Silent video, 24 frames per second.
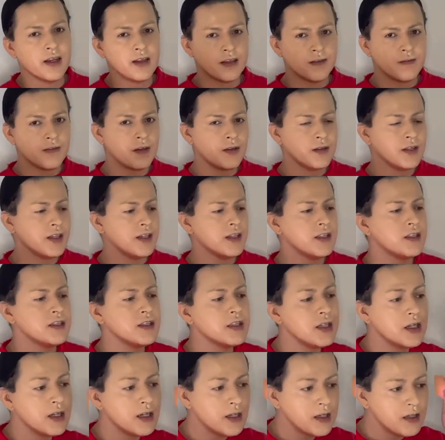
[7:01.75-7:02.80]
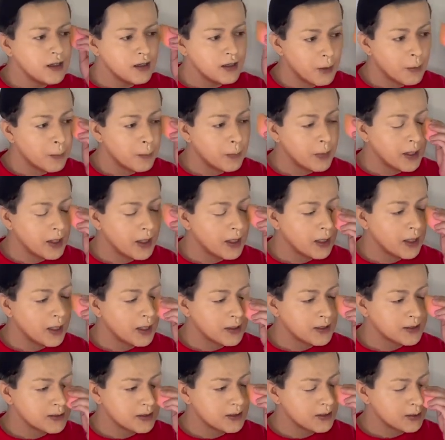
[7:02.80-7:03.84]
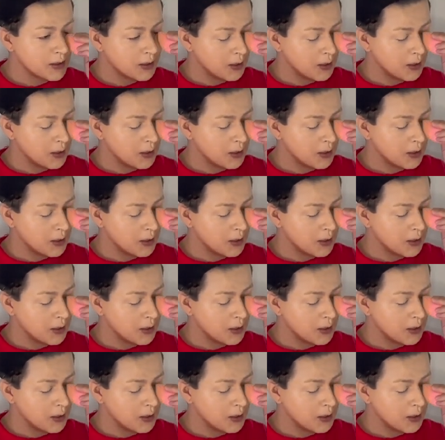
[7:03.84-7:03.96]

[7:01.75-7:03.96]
the foundation because